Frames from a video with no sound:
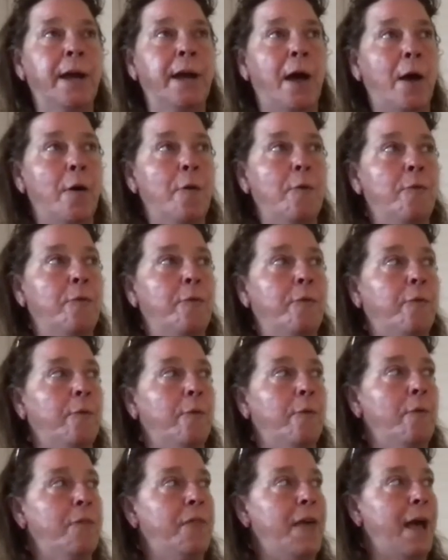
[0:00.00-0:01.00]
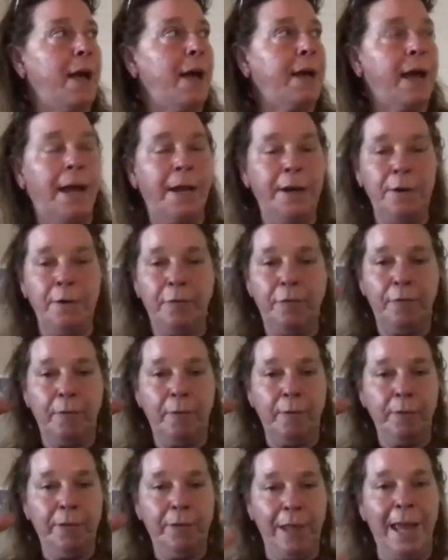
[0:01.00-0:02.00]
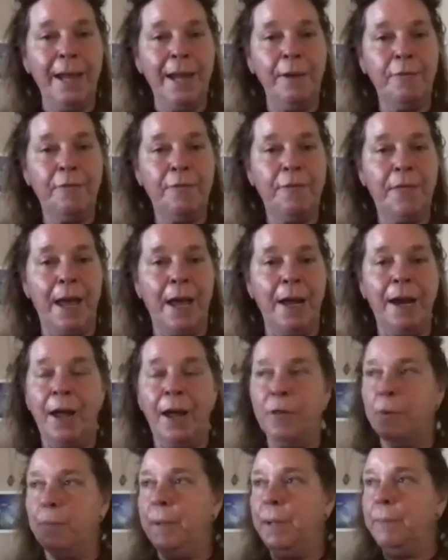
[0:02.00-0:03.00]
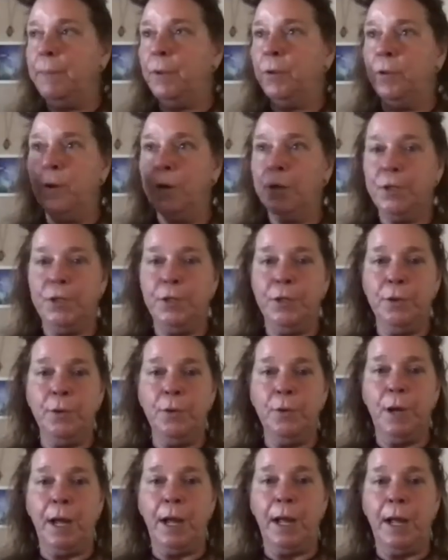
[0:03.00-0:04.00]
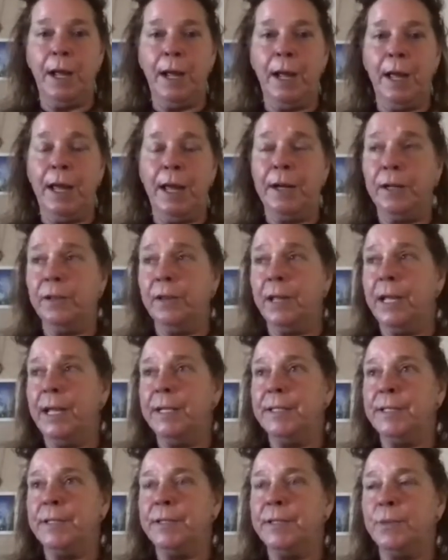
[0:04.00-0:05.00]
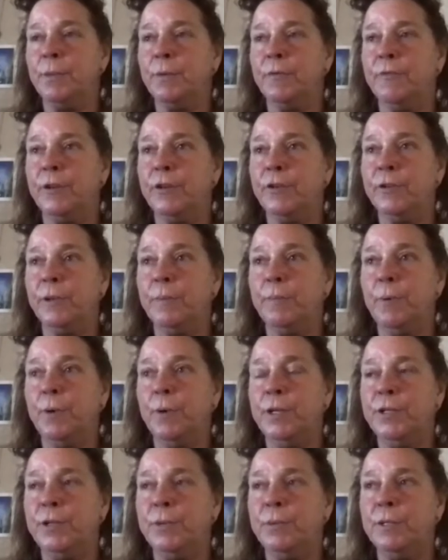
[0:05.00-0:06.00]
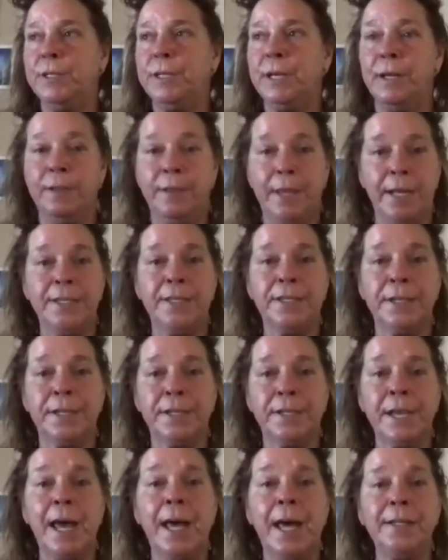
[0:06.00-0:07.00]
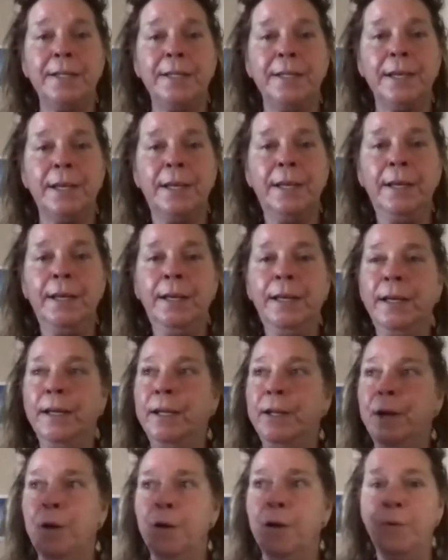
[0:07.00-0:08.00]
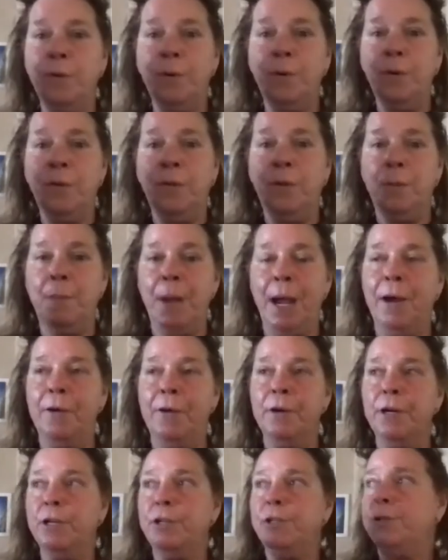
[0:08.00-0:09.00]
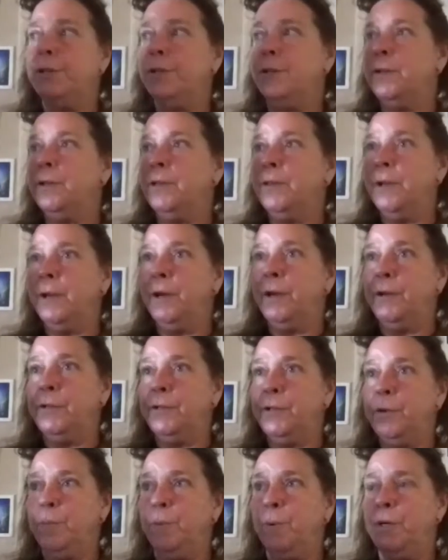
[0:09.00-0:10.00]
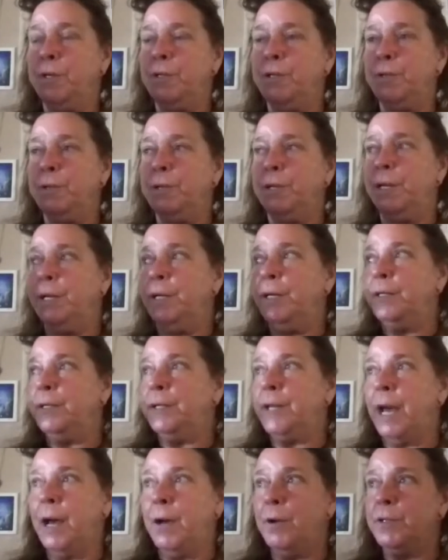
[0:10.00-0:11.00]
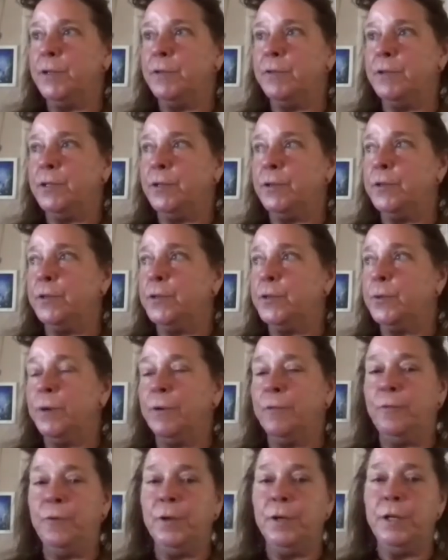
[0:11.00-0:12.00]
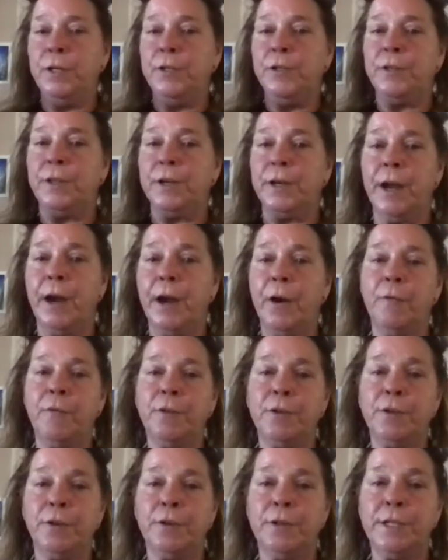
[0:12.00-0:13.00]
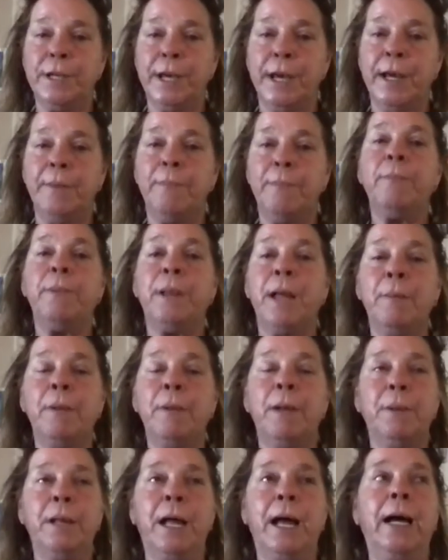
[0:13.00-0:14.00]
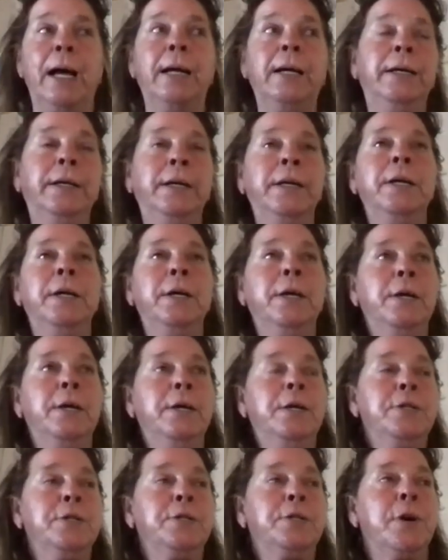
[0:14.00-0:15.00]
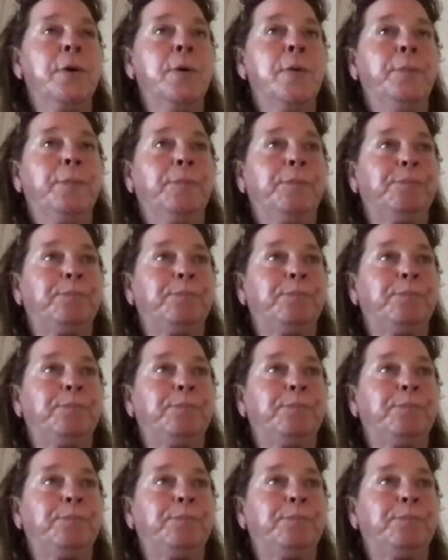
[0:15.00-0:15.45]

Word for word: of that kind of life that other people look to at a glance and superficially point to and say that's success you know, the marriage, the 2.2 kids, the house of a certain square footage, the car of a certain type, blah, blah, blah. So